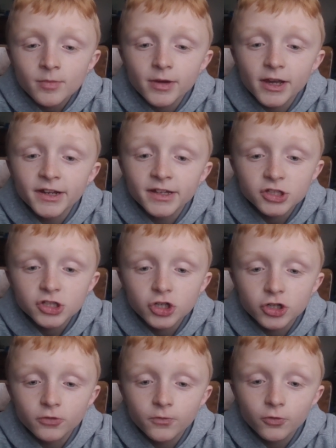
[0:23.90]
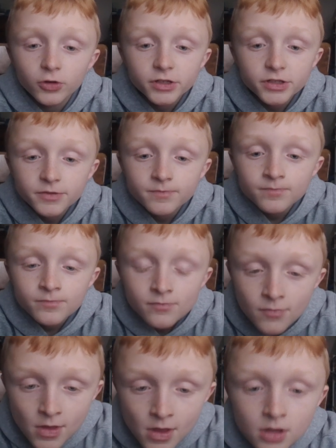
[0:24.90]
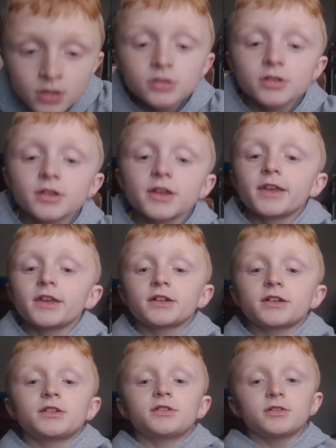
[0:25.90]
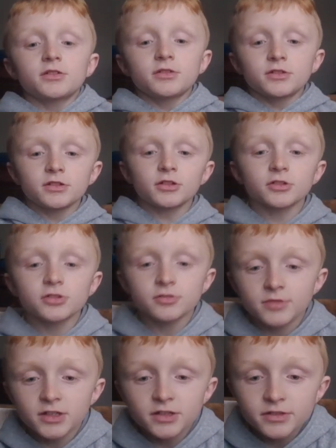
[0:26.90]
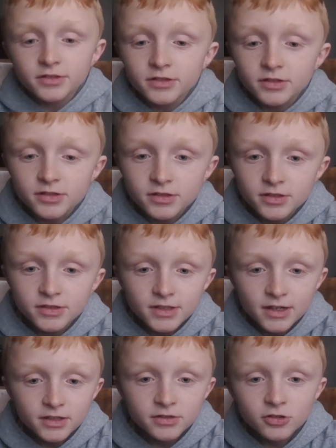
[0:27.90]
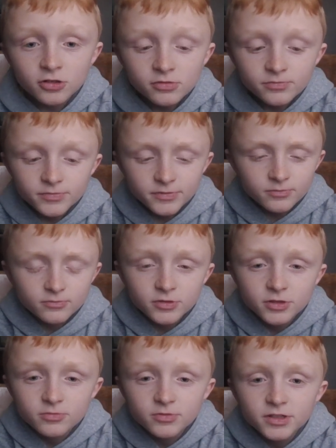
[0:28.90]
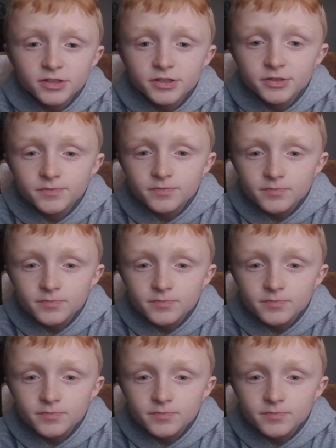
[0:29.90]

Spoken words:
by an external force. And he also made the second law, which was